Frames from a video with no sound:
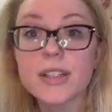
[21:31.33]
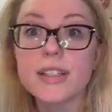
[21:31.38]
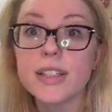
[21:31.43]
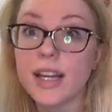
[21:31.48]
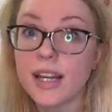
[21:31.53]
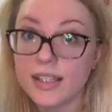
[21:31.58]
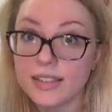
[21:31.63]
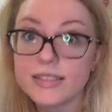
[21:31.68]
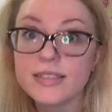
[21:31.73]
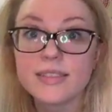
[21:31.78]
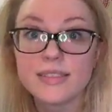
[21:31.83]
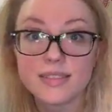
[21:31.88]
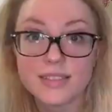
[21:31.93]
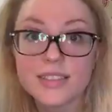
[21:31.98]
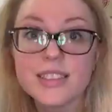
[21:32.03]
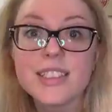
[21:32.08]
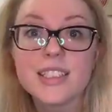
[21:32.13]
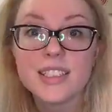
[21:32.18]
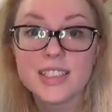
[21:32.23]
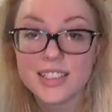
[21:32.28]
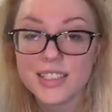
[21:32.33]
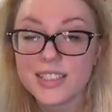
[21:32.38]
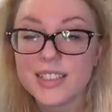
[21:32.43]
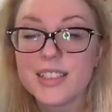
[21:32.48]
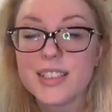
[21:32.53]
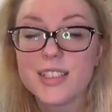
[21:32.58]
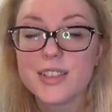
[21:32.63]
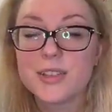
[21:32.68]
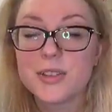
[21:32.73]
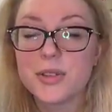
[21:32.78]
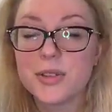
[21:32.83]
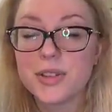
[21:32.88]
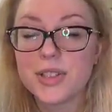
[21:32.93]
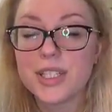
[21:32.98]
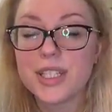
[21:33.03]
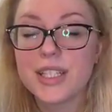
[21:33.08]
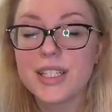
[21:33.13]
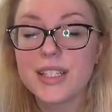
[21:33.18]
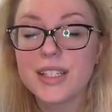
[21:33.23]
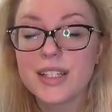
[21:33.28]
Yeah,
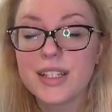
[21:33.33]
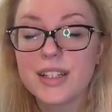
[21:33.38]
totally.